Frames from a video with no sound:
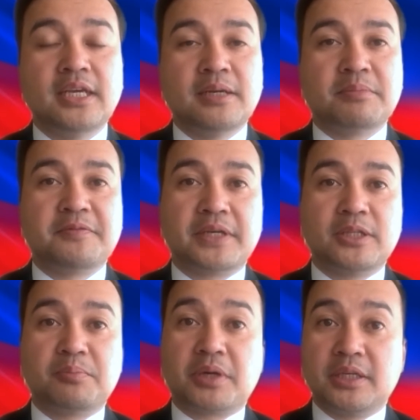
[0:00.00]
My fellow
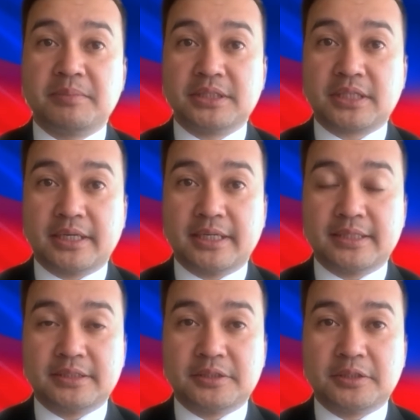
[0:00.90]

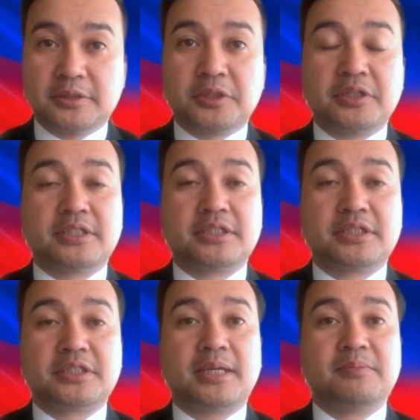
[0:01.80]
parliamentarians, during this
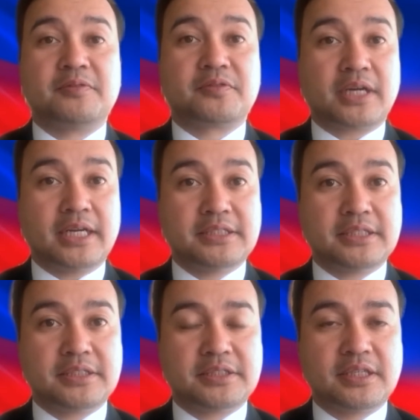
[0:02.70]
time of
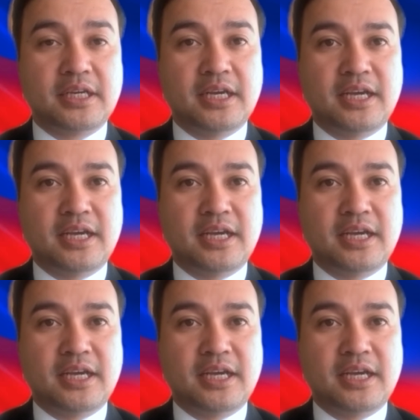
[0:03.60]
crisis,